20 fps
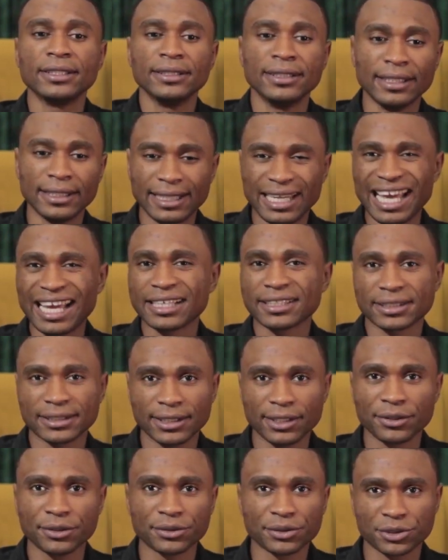the next
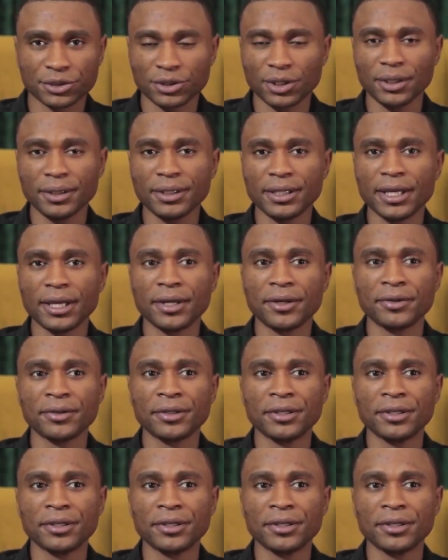day on Sunday.